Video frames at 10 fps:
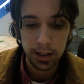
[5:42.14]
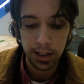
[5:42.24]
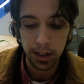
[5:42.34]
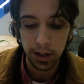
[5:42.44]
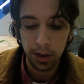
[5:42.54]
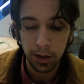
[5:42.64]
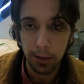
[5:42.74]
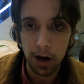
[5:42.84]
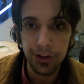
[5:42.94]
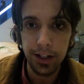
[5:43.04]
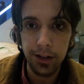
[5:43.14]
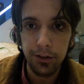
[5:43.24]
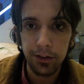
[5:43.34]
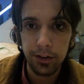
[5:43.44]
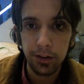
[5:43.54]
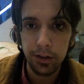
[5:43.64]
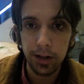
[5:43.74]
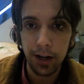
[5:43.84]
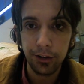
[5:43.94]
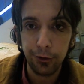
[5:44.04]
you know, the Maldives, you
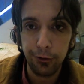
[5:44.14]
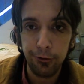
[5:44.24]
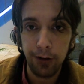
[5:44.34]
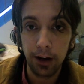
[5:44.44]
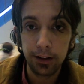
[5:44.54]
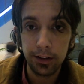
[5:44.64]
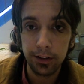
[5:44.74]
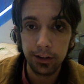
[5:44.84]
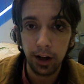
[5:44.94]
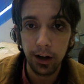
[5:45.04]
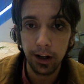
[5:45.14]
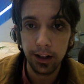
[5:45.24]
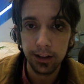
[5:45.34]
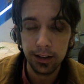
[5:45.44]
guys are fucked. Sorry.